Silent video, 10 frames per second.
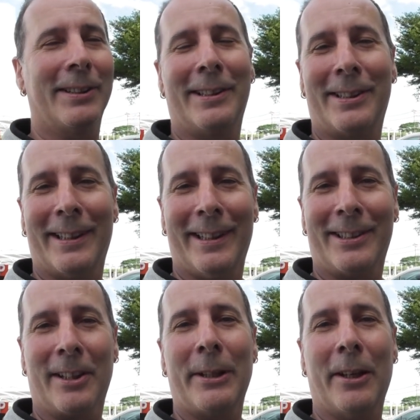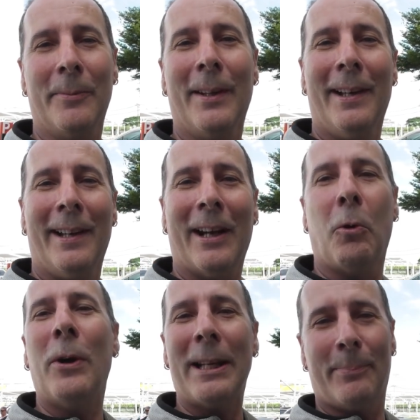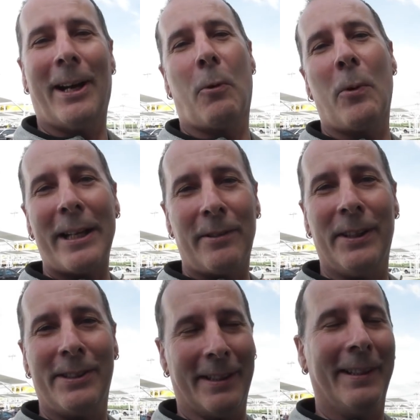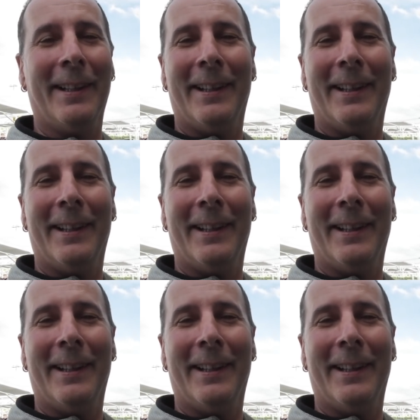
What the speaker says: It's going to be a week-by-week visit.